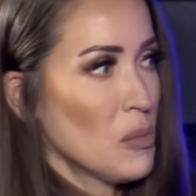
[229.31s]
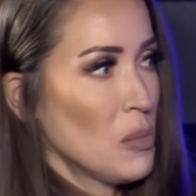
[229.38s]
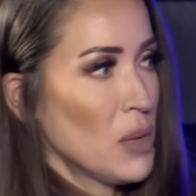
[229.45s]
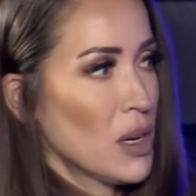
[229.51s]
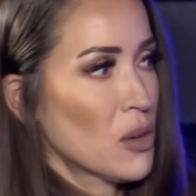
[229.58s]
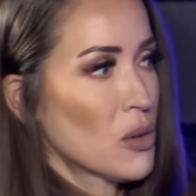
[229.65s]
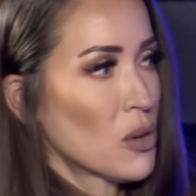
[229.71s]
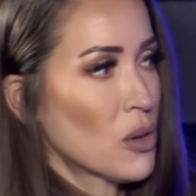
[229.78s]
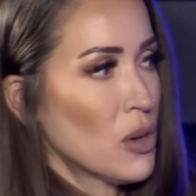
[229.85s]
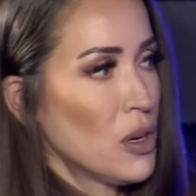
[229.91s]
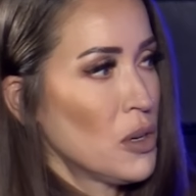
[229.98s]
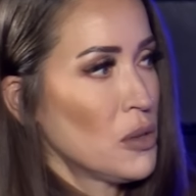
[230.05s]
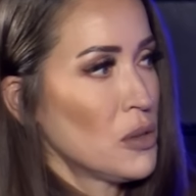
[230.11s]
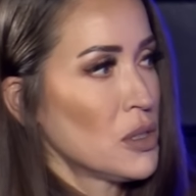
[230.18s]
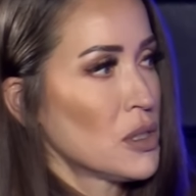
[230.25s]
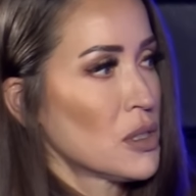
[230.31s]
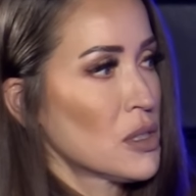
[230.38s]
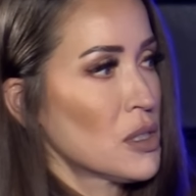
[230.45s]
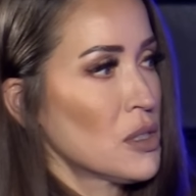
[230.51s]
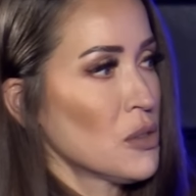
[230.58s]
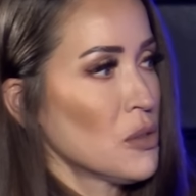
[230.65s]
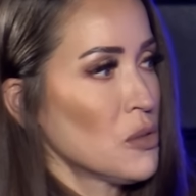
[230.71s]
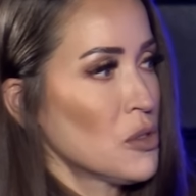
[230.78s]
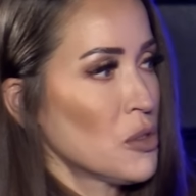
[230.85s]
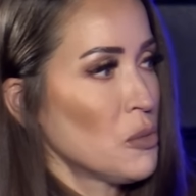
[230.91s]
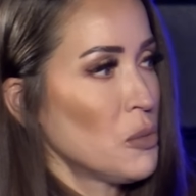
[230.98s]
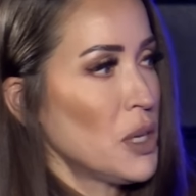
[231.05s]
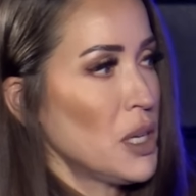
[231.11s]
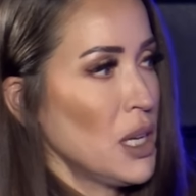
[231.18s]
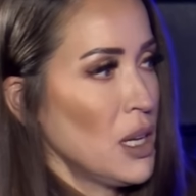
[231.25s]
Michael Cohen's, so
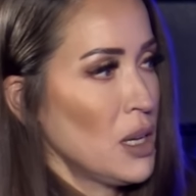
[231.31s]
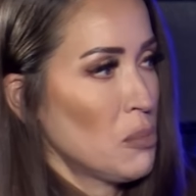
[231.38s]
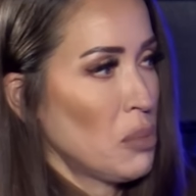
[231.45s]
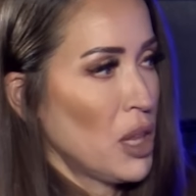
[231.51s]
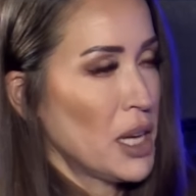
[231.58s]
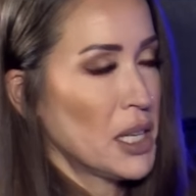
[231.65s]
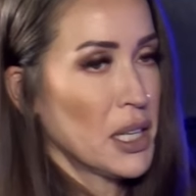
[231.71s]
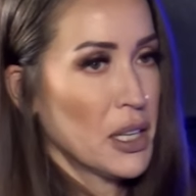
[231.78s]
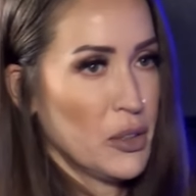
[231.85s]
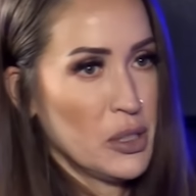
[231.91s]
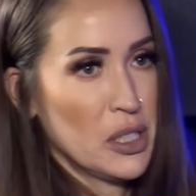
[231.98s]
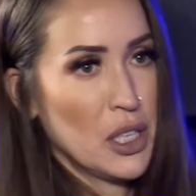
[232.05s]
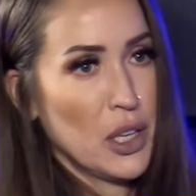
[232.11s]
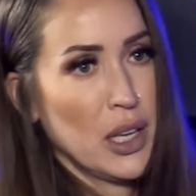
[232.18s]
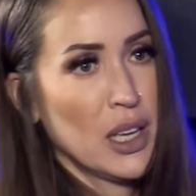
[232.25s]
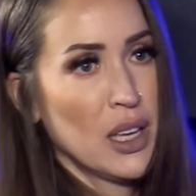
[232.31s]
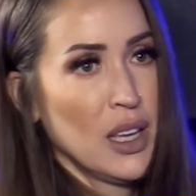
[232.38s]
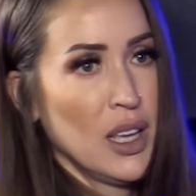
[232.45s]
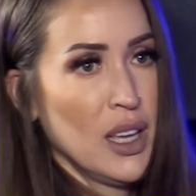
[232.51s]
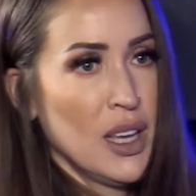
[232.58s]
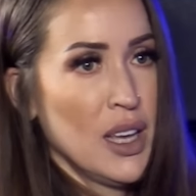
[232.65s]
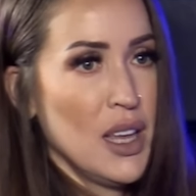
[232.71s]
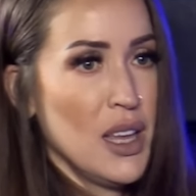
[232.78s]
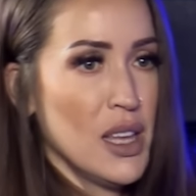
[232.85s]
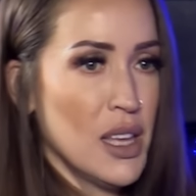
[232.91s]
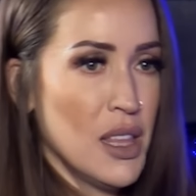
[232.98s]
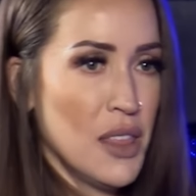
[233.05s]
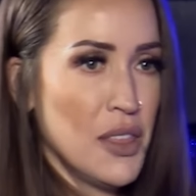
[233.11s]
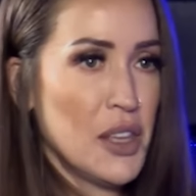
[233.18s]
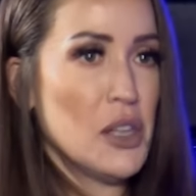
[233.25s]
when he pled guilty,
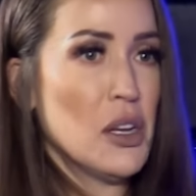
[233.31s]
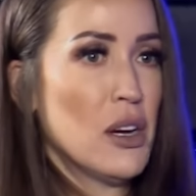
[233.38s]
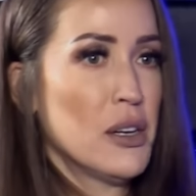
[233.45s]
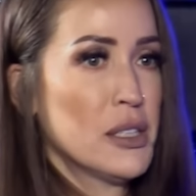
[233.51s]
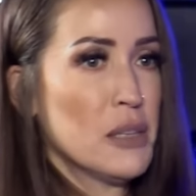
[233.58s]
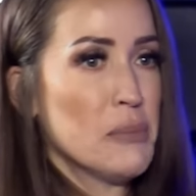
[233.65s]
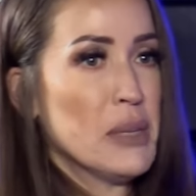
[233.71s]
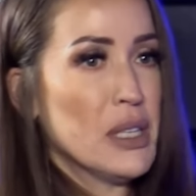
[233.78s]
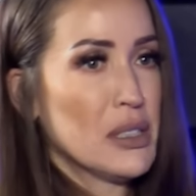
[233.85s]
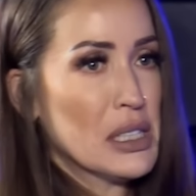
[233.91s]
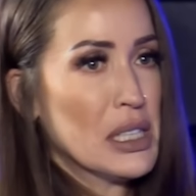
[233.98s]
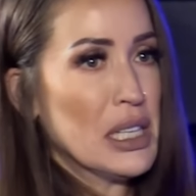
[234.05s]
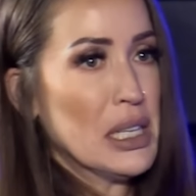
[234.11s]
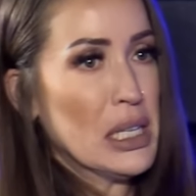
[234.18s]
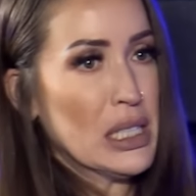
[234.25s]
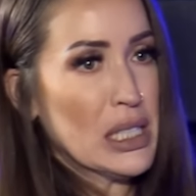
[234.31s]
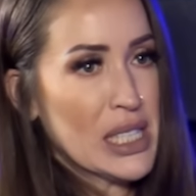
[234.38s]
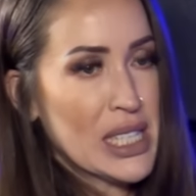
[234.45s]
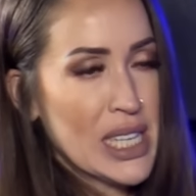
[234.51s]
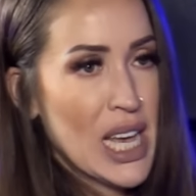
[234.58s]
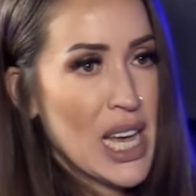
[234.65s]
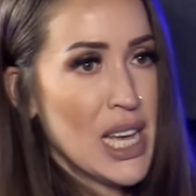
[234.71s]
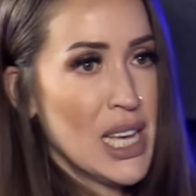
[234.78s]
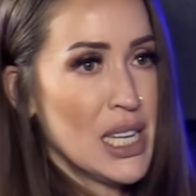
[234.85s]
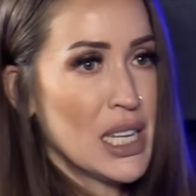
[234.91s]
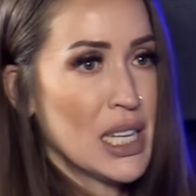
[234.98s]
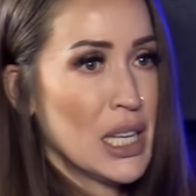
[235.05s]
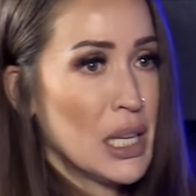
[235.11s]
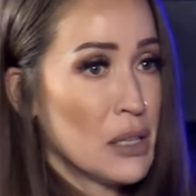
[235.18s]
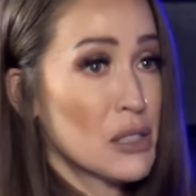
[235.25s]
in the documents, it said
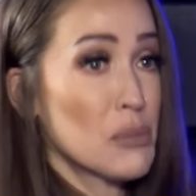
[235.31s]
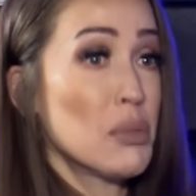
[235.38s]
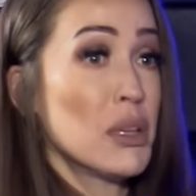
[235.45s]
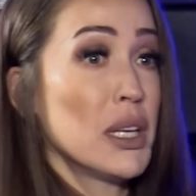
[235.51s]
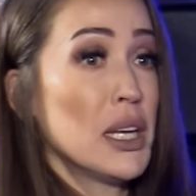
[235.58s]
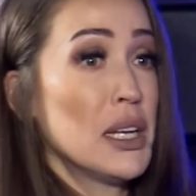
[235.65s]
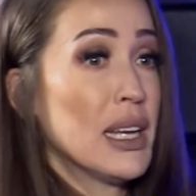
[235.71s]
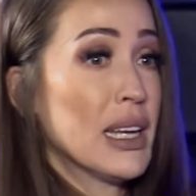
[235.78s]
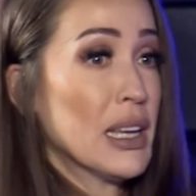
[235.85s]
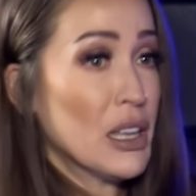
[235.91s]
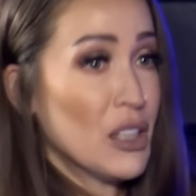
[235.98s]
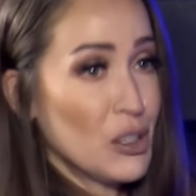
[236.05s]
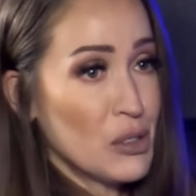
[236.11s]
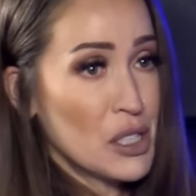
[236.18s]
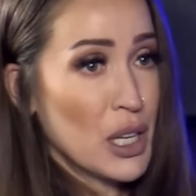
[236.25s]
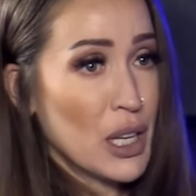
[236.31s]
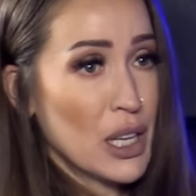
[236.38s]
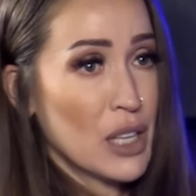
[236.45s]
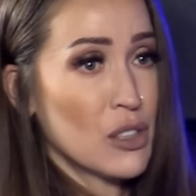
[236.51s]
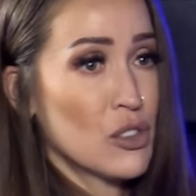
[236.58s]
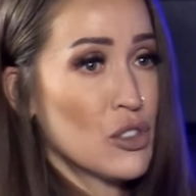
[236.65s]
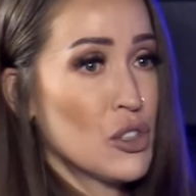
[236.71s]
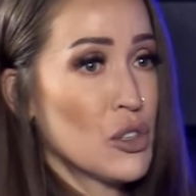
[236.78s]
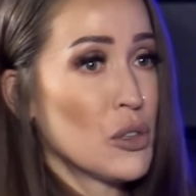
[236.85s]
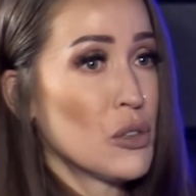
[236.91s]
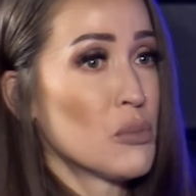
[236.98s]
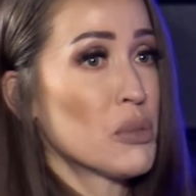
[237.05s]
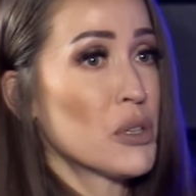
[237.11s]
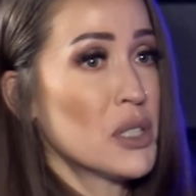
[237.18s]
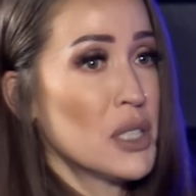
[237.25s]
he's pleading guilty
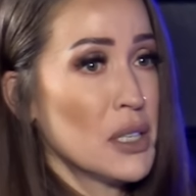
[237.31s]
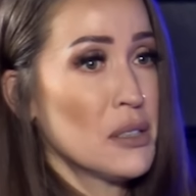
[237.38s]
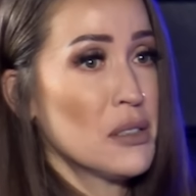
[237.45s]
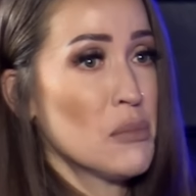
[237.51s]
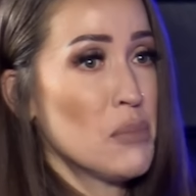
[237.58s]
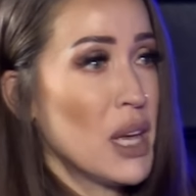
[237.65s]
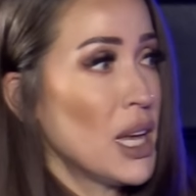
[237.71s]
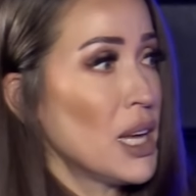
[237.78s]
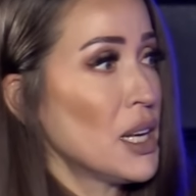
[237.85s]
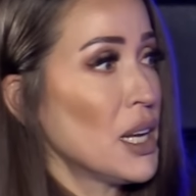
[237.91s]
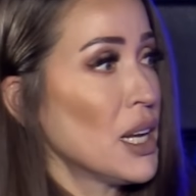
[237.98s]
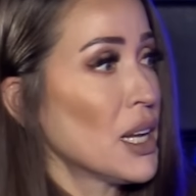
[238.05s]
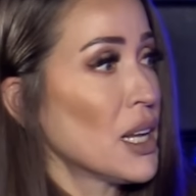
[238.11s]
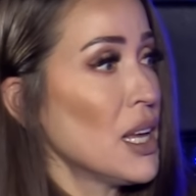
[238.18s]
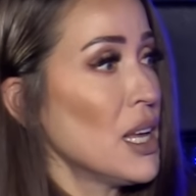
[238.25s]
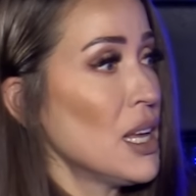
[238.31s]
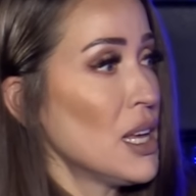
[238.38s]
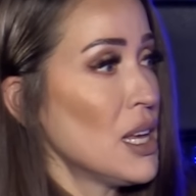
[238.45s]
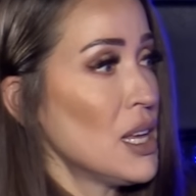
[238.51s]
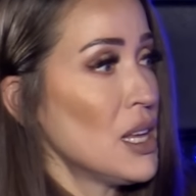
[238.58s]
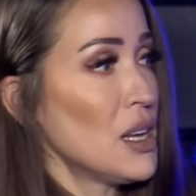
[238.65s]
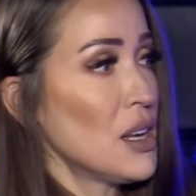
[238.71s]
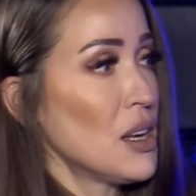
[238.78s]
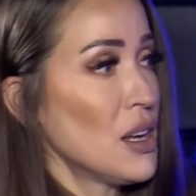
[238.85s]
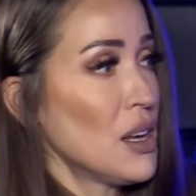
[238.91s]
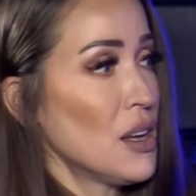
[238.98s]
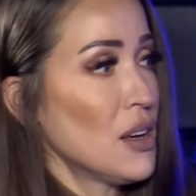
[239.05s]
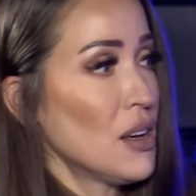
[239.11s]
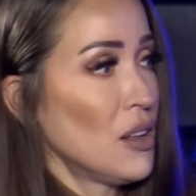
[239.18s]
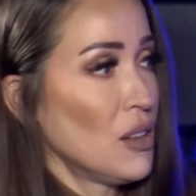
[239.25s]
to participating in
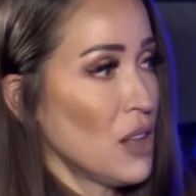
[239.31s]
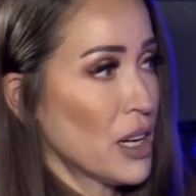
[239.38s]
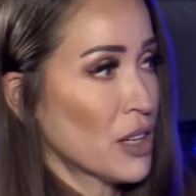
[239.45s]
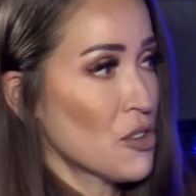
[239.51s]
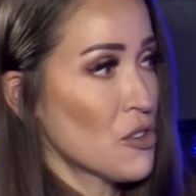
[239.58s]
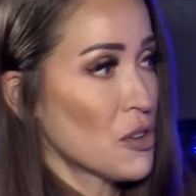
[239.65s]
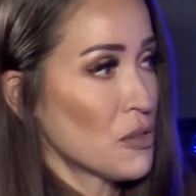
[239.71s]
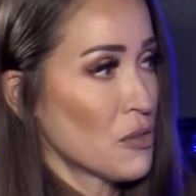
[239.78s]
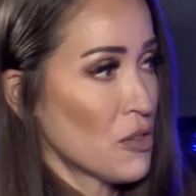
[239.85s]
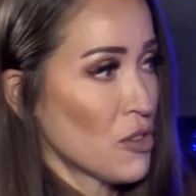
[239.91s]
election